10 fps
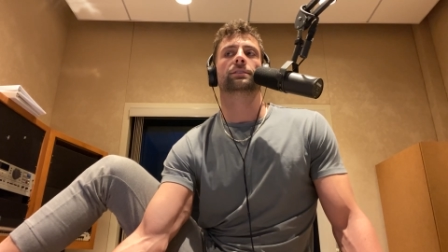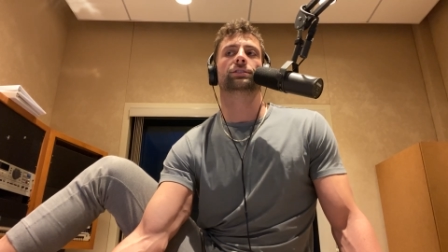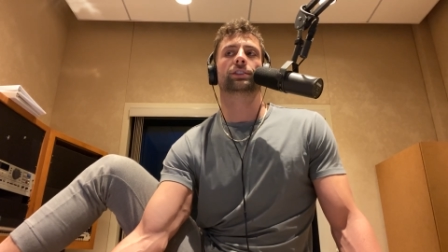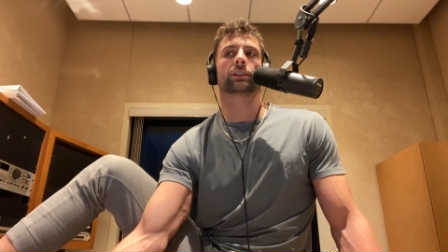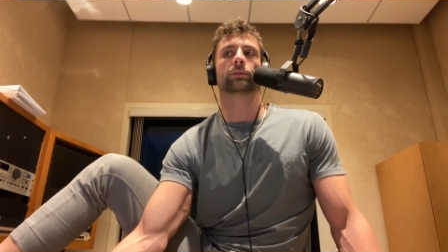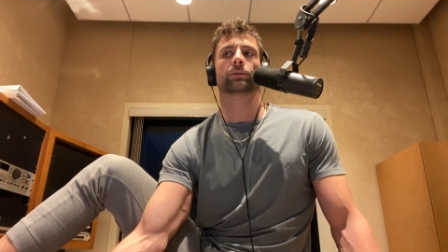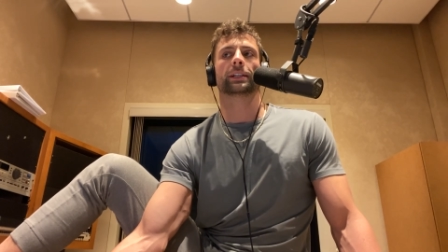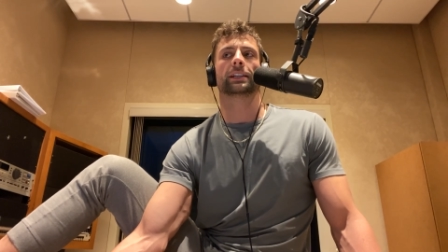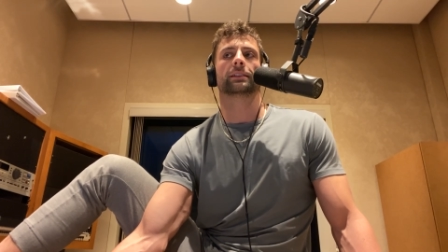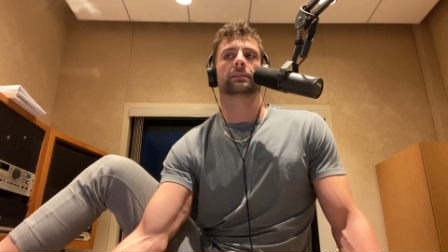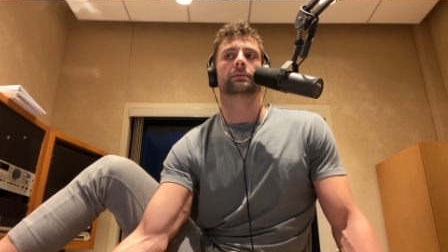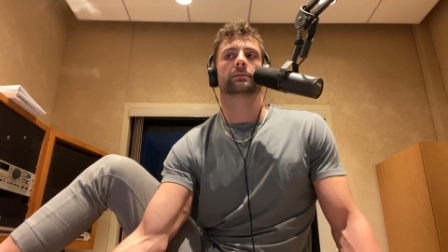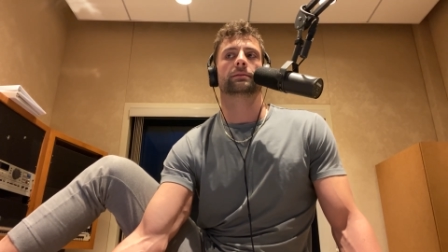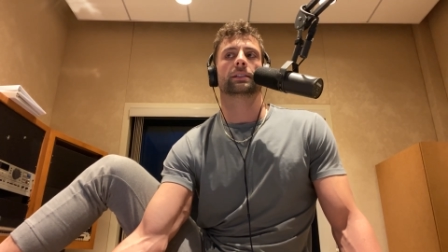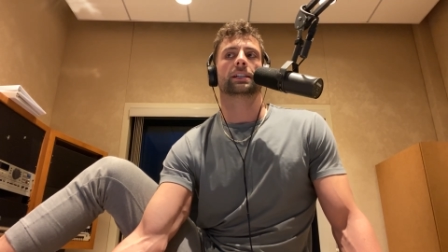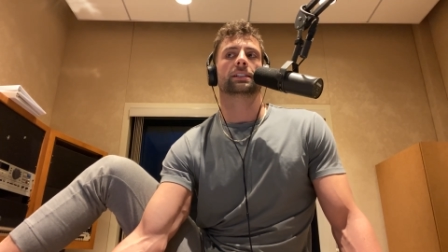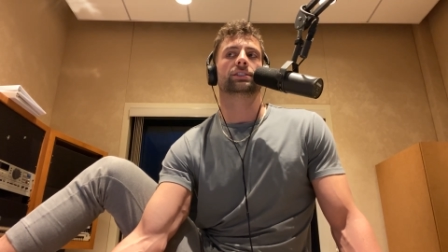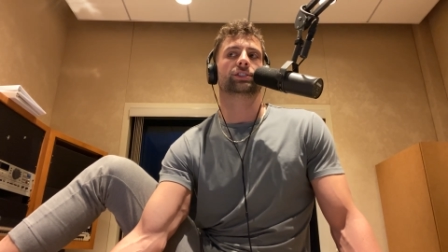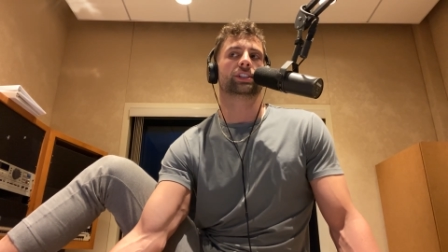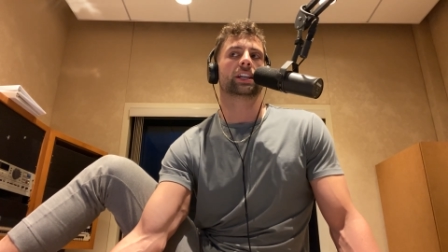Jill Reed.
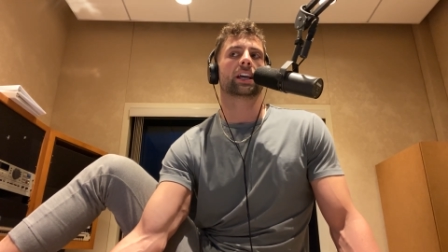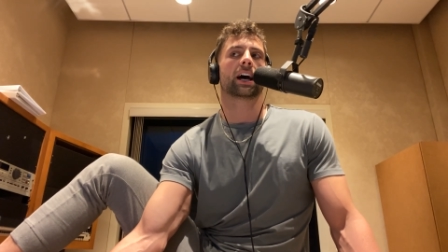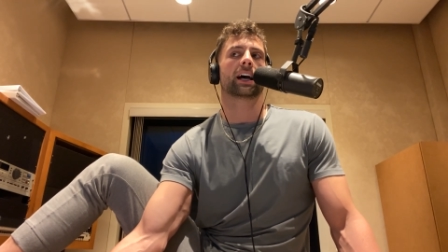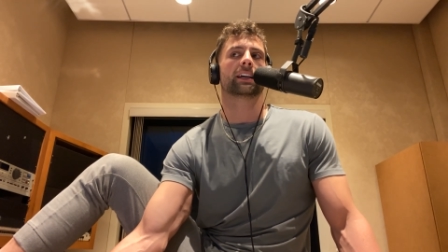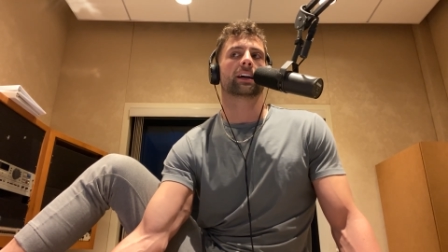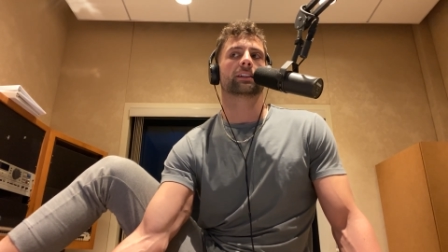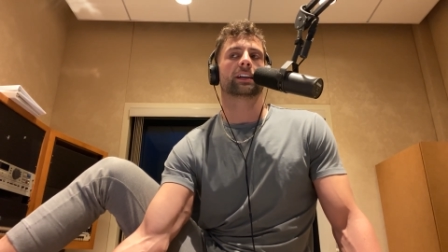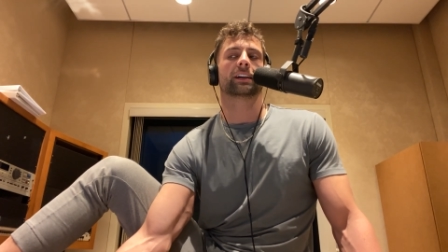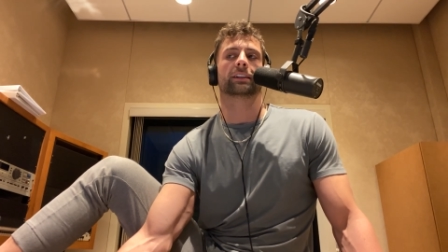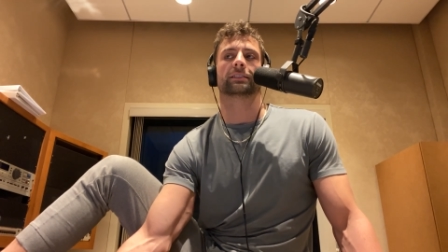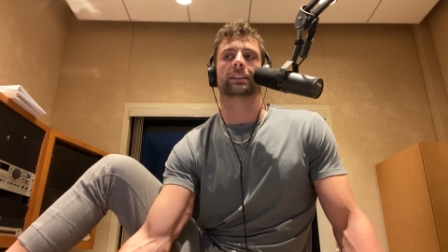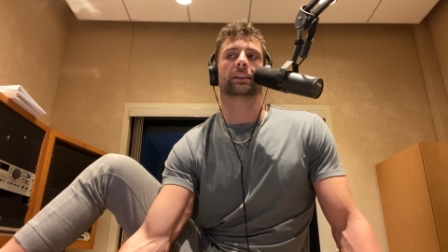G I L L.